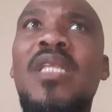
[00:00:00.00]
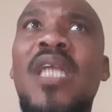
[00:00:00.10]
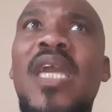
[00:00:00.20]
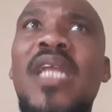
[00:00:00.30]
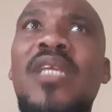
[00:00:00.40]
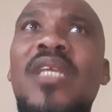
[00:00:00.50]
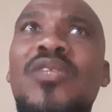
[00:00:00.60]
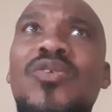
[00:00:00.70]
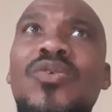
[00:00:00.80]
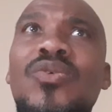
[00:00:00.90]

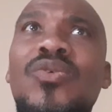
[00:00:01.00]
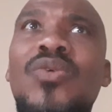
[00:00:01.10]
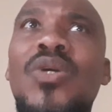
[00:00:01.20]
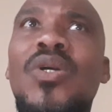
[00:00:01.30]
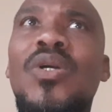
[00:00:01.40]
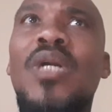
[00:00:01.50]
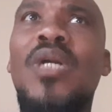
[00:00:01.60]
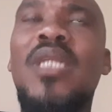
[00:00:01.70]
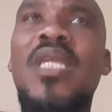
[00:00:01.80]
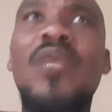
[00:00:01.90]
82, I
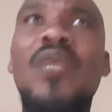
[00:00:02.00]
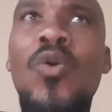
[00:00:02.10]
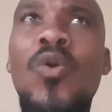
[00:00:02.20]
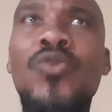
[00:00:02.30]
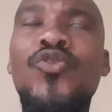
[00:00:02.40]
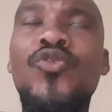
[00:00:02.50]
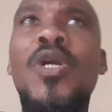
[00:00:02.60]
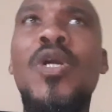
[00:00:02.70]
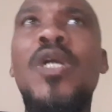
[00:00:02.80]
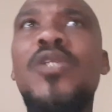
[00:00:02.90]
think, war on
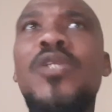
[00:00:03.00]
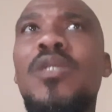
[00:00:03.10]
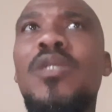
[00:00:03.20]
drugs,